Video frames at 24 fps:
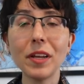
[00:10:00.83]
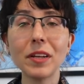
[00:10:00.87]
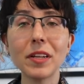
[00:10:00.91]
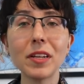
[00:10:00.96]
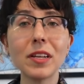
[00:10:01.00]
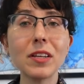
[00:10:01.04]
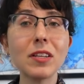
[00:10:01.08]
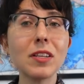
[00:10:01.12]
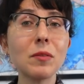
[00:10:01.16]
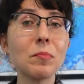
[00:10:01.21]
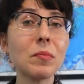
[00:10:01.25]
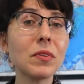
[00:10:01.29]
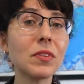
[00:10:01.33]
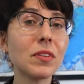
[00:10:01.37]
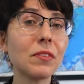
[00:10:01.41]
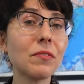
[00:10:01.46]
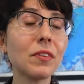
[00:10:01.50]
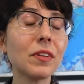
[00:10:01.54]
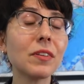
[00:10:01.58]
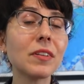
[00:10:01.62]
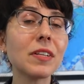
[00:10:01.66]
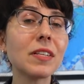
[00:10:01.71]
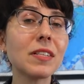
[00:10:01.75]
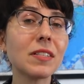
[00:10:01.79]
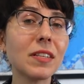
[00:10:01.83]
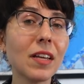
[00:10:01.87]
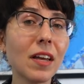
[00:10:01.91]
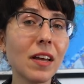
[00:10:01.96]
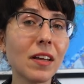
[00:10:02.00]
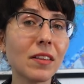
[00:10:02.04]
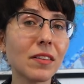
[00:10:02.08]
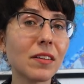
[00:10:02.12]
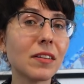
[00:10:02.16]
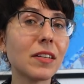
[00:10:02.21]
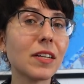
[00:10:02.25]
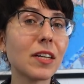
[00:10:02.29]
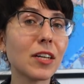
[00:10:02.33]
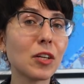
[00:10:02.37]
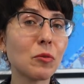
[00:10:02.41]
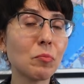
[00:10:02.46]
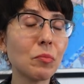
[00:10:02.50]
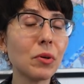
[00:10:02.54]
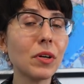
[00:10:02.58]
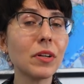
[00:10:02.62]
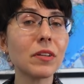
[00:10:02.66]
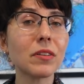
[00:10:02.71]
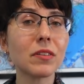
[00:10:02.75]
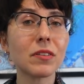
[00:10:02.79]
and he specifically said that he had
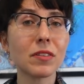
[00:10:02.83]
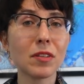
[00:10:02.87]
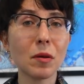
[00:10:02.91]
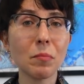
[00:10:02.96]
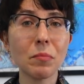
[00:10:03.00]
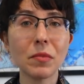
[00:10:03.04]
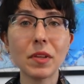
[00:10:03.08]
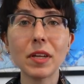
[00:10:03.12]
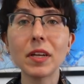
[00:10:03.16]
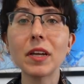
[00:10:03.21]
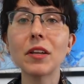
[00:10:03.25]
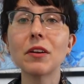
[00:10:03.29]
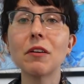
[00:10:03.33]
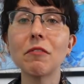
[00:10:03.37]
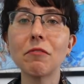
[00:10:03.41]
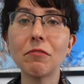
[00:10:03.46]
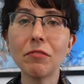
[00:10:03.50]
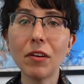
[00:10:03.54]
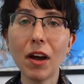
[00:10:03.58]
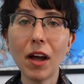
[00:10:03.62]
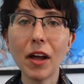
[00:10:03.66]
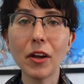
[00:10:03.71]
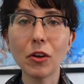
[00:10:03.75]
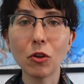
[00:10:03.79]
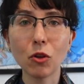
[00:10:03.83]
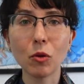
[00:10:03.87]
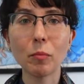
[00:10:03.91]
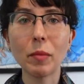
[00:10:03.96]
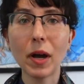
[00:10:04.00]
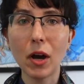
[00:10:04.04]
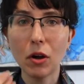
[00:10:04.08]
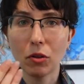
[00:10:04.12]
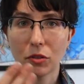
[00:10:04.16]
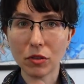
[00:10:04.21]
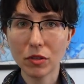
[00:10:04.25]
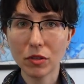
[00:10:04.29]
put something in a file about